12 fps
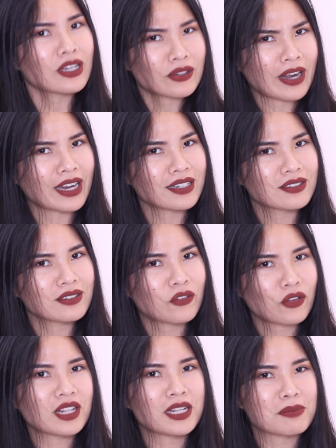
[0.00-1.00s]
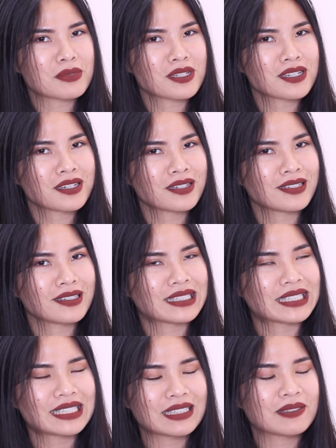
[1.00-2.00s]
great for the lips.
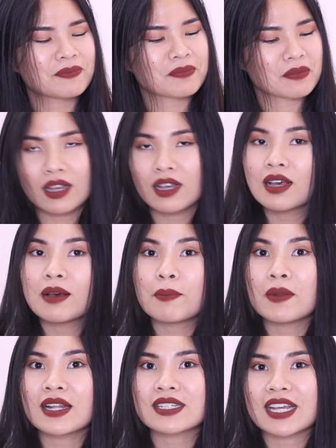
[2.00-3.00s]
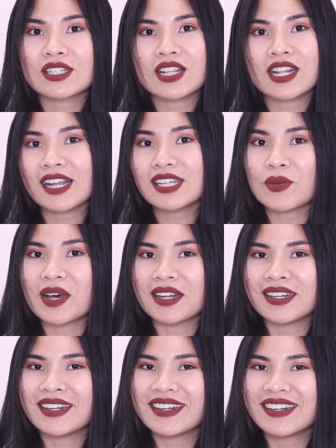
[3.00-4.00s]
Let's get to the next
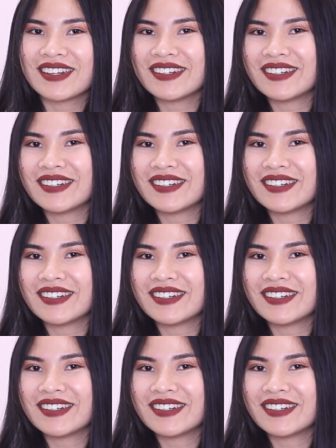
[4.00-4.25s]
one.